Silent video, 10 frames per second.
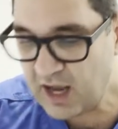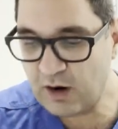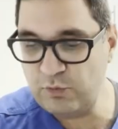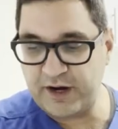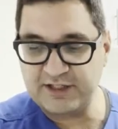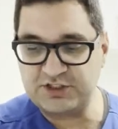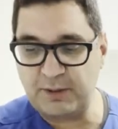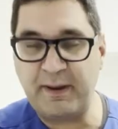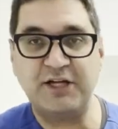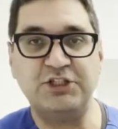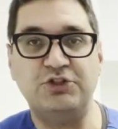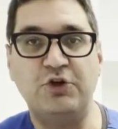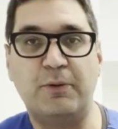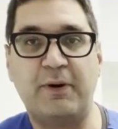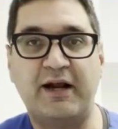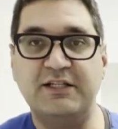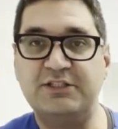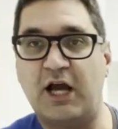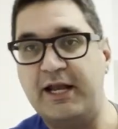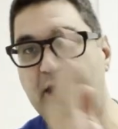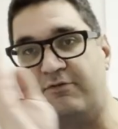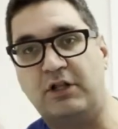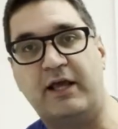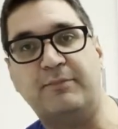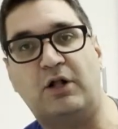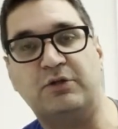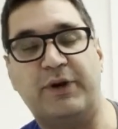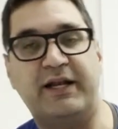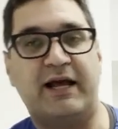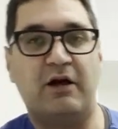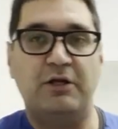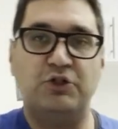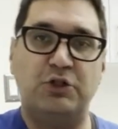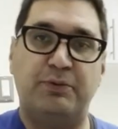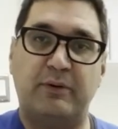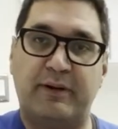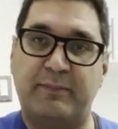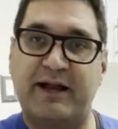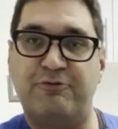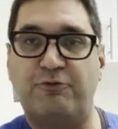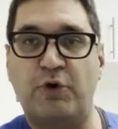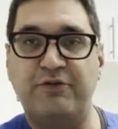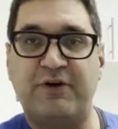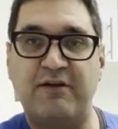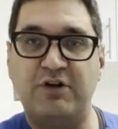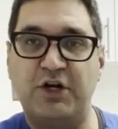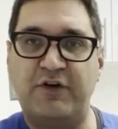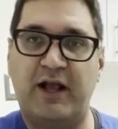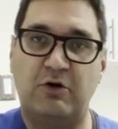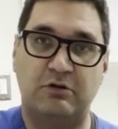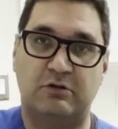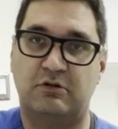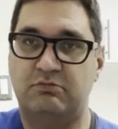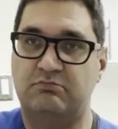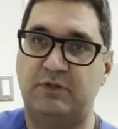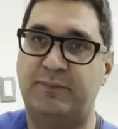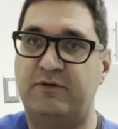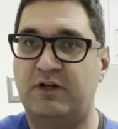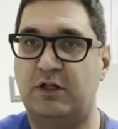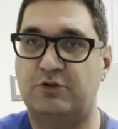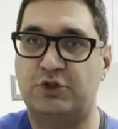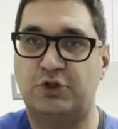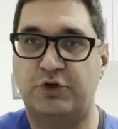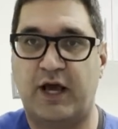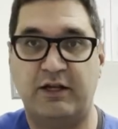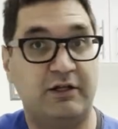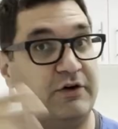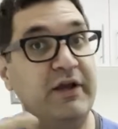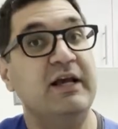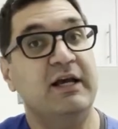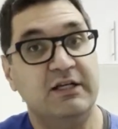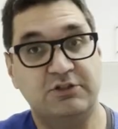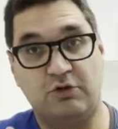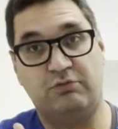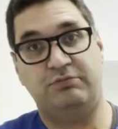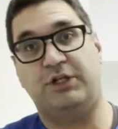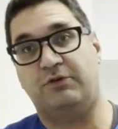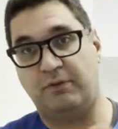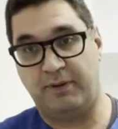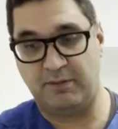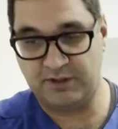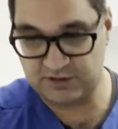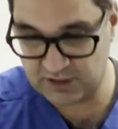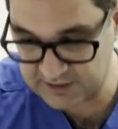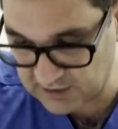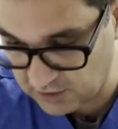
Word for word: When I see patients during pregnancy, I never lay them all the way down. I usually put them at about a 45 degree angle or maybe even closer to 90 degree. So, you know, the baby is nice and